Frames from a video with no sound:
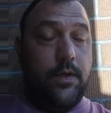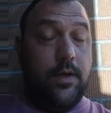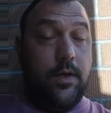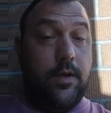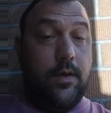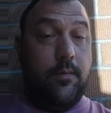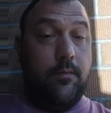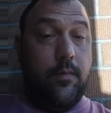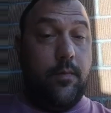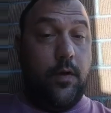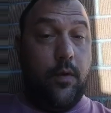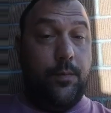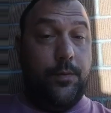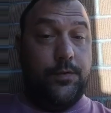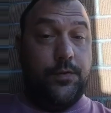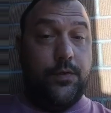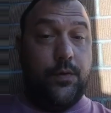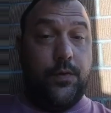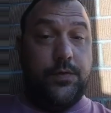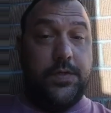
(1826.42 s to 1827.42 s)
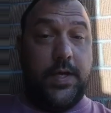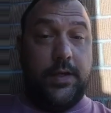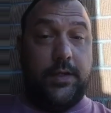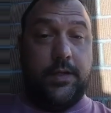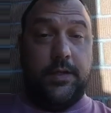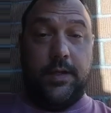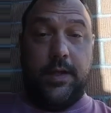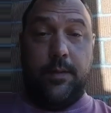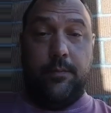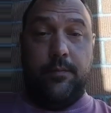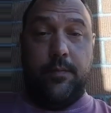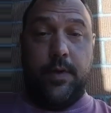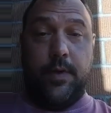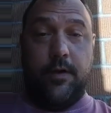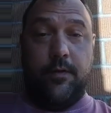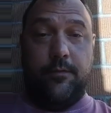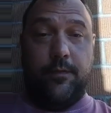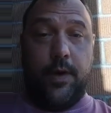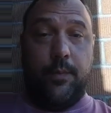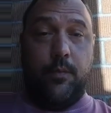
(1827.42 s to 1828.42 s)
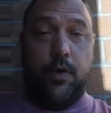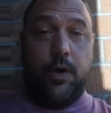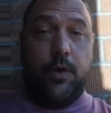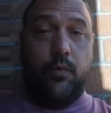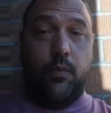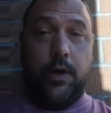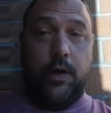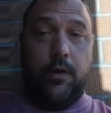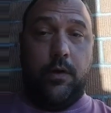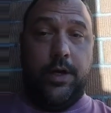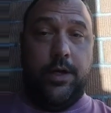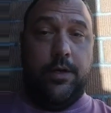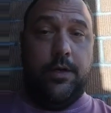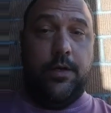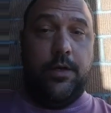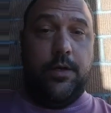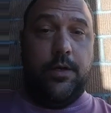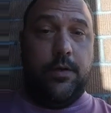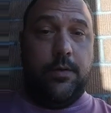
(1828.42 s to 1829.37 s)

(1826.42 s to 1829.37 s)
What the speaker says: open source LLM framework, wherein